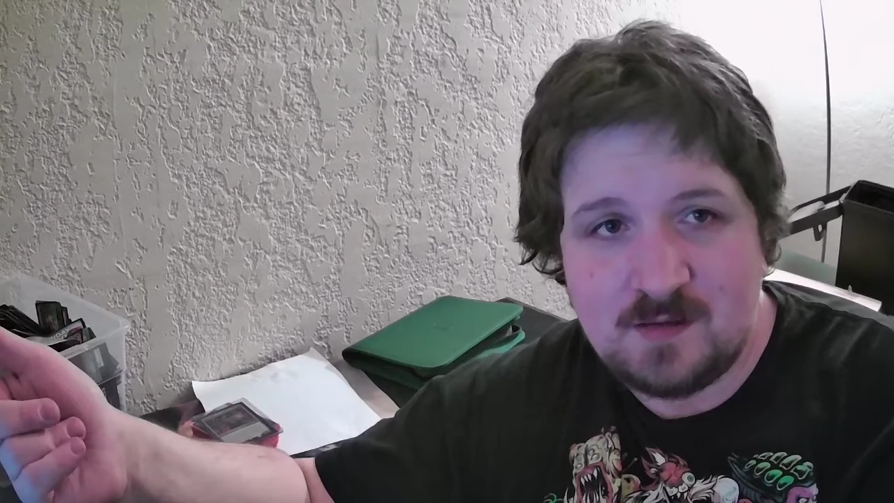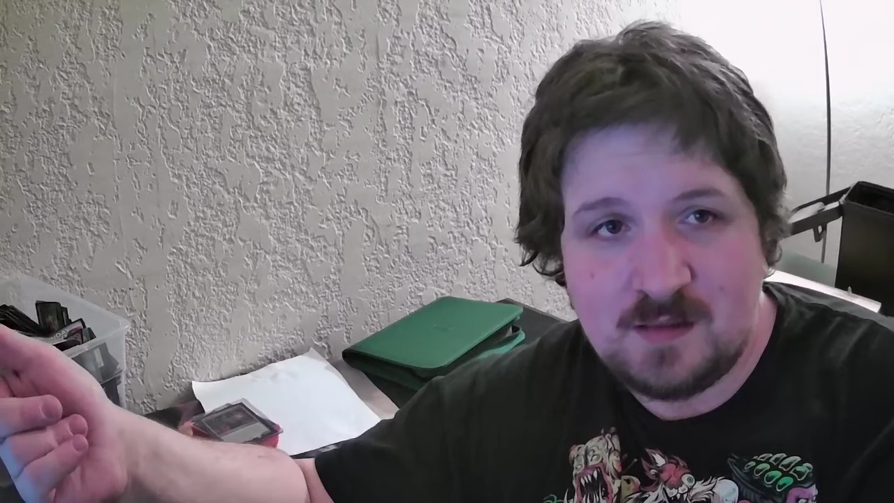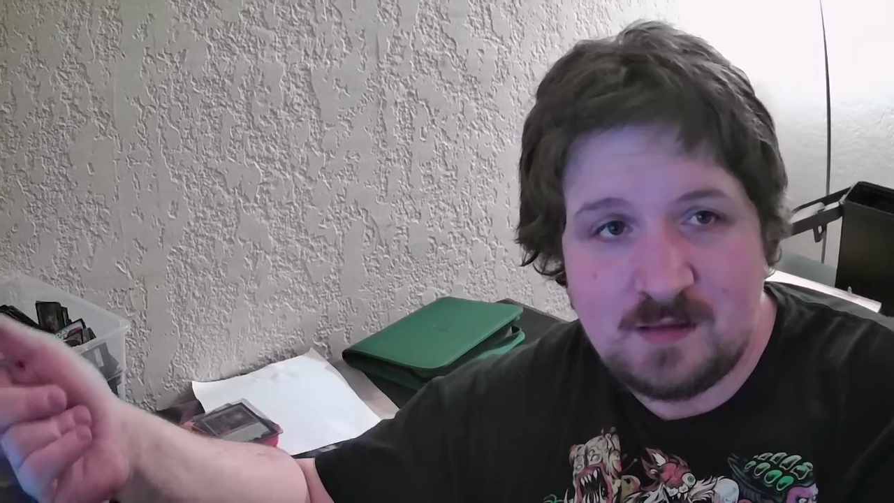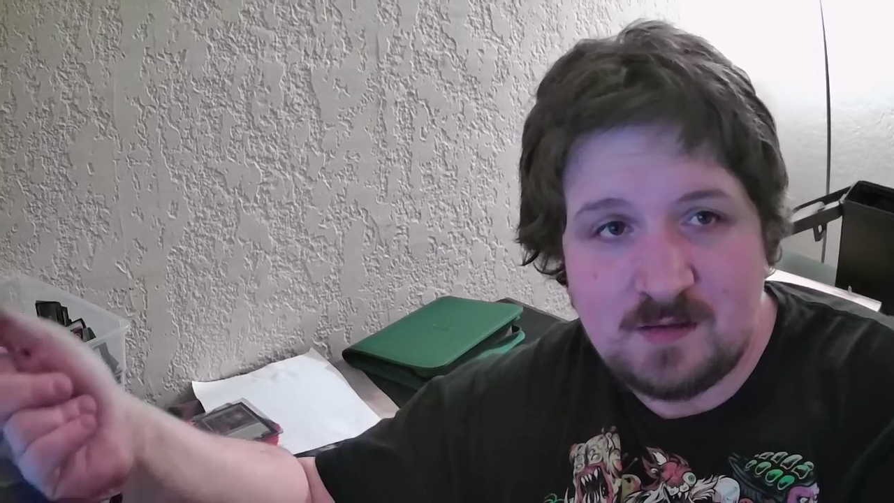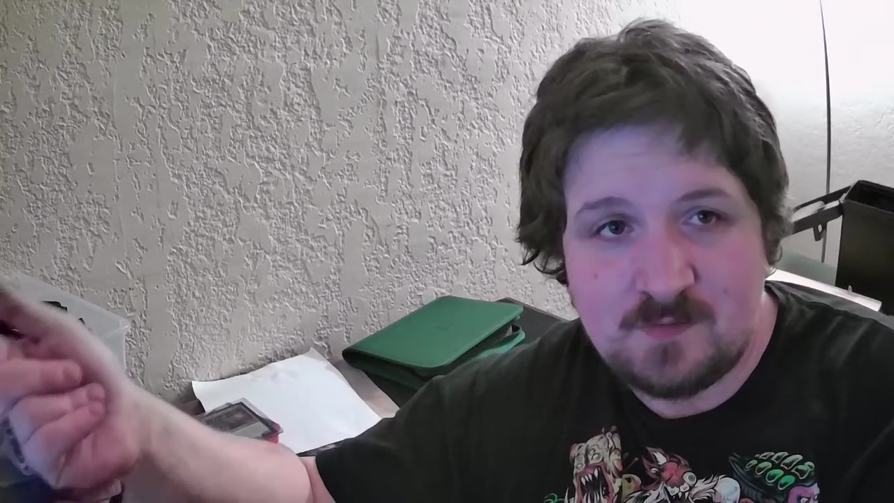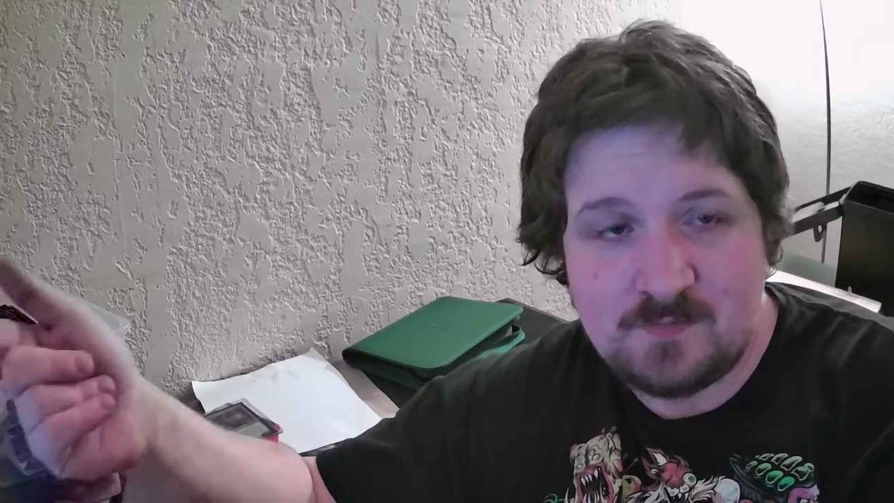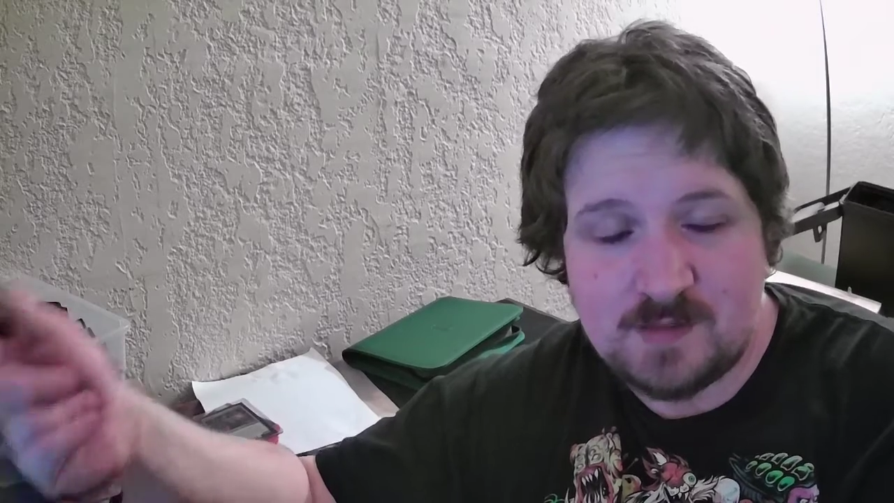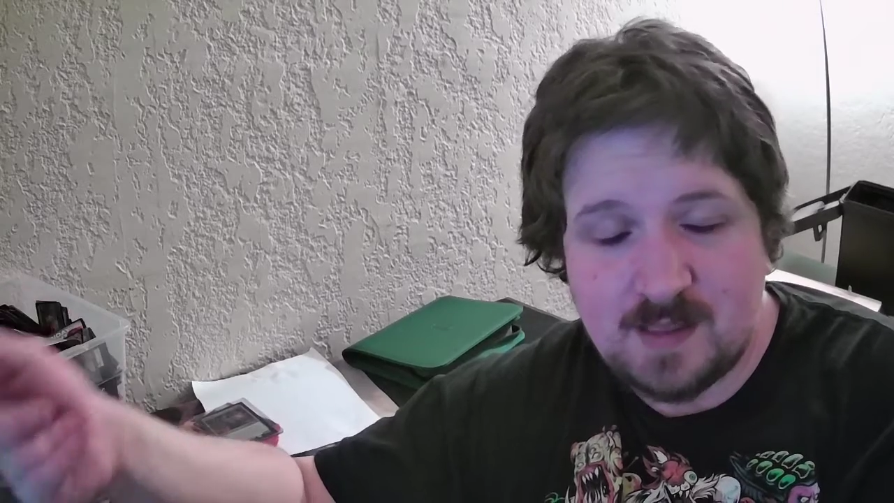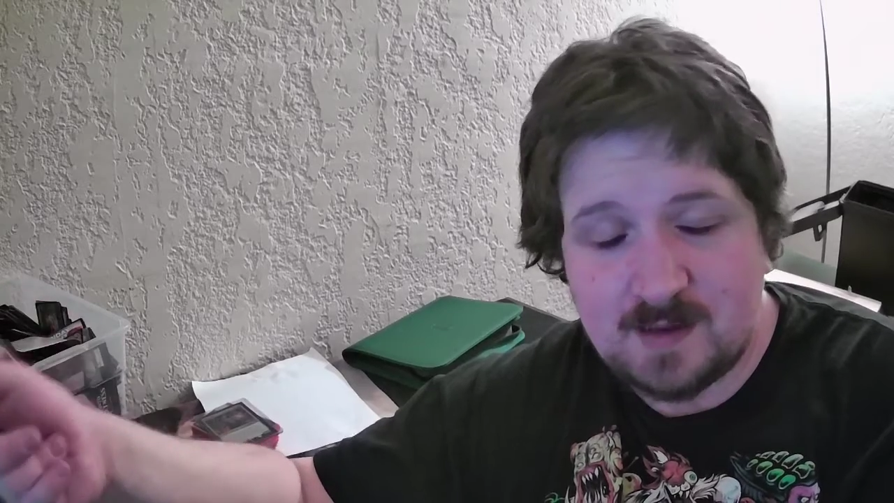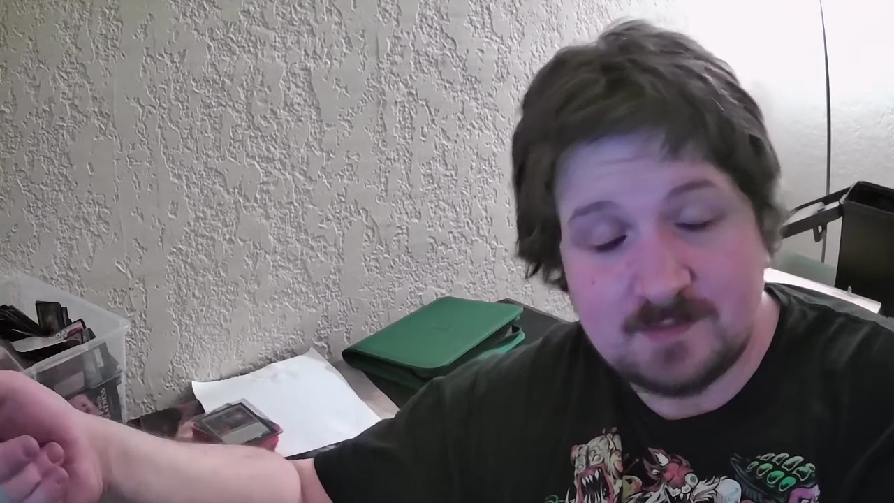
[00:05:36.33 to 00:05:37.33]
if
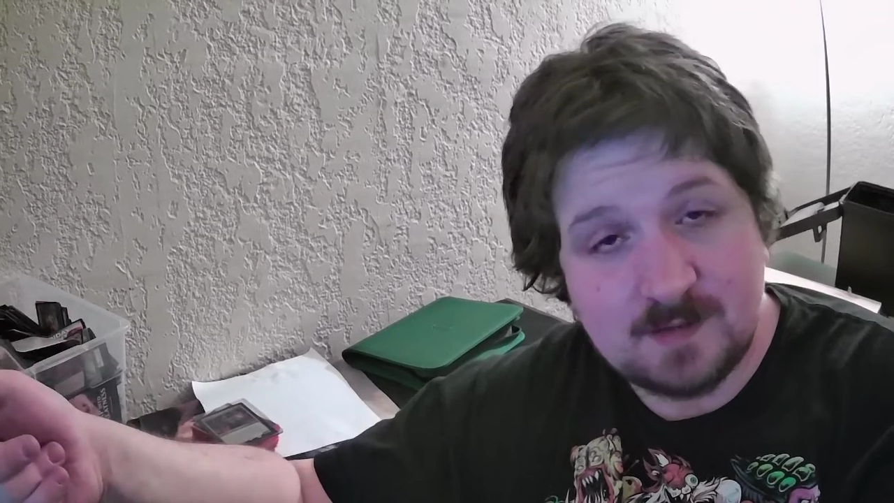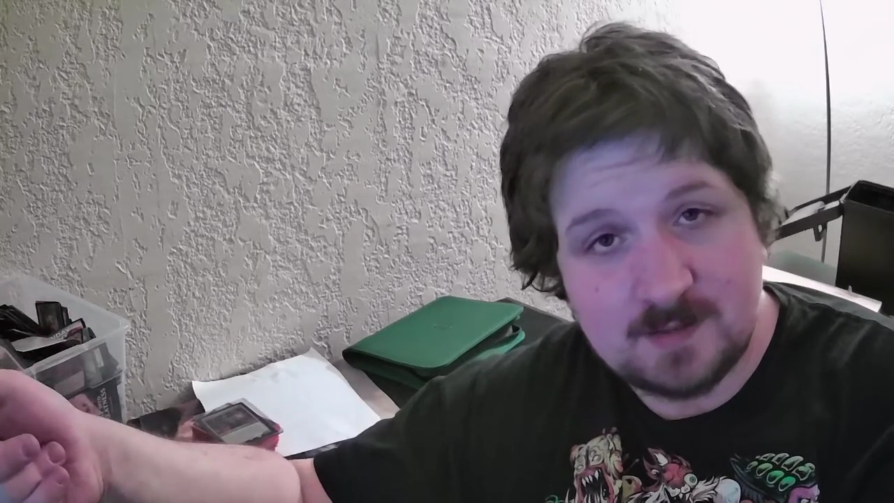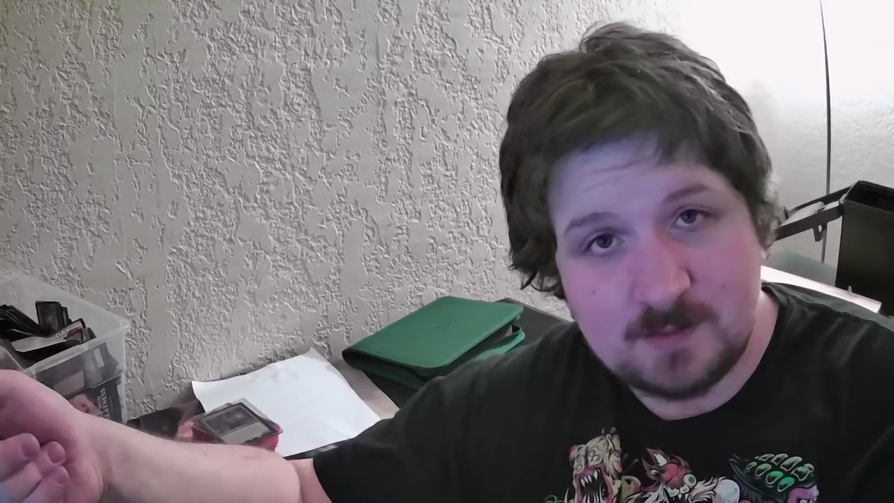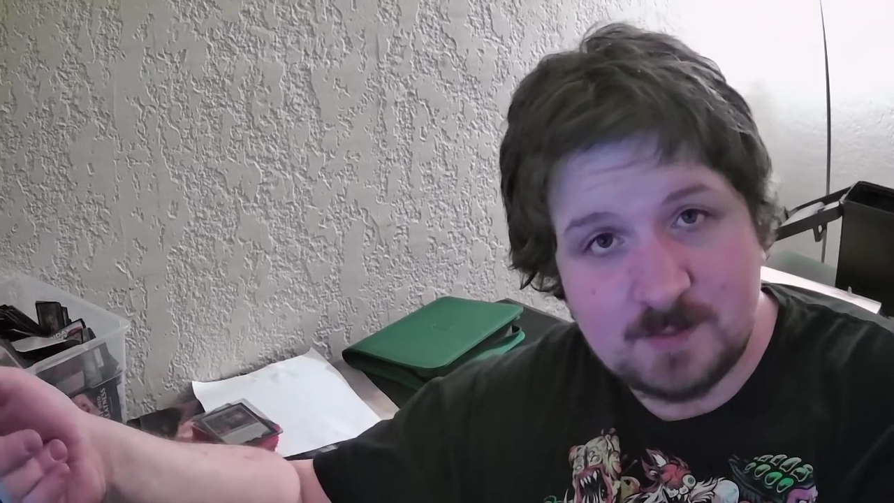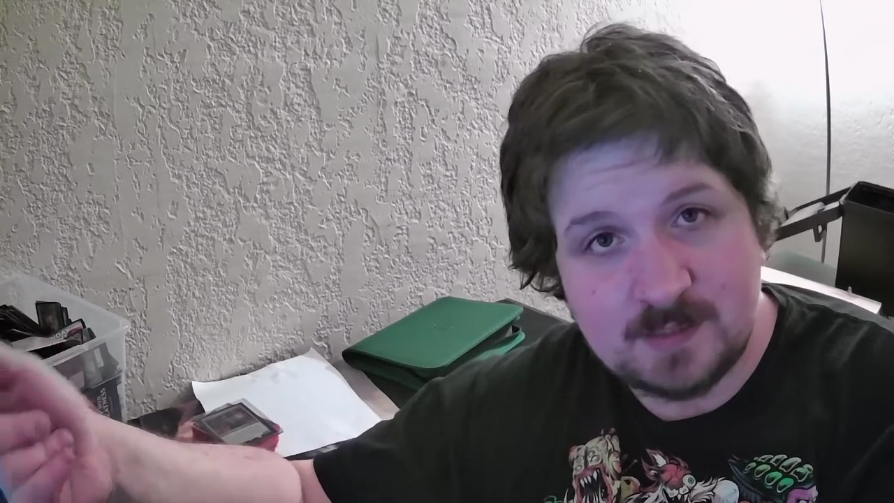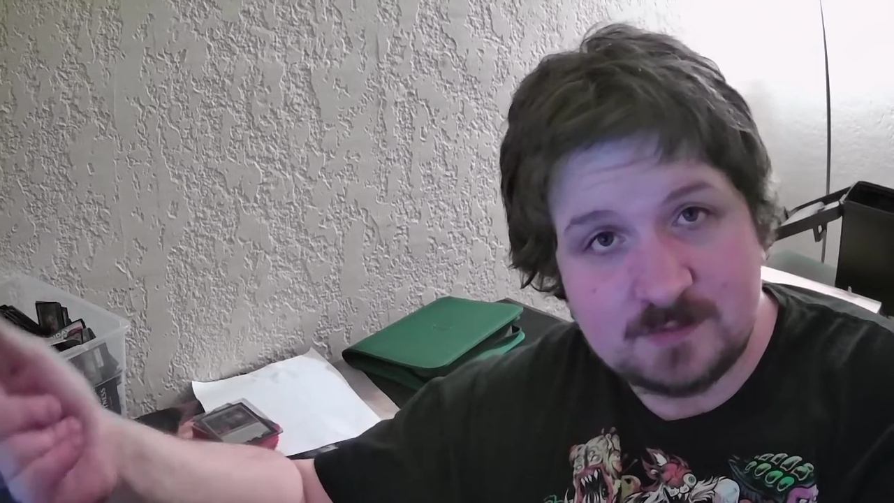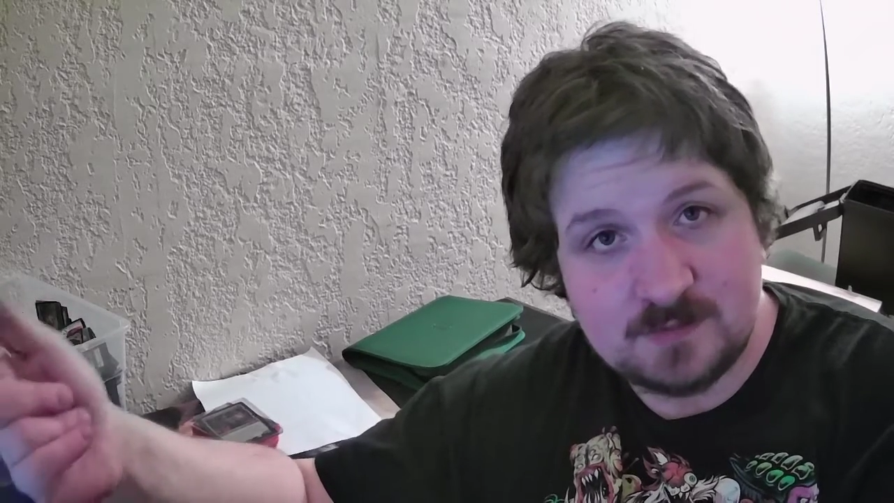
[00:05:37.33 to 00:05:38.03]
Zack Snyder makes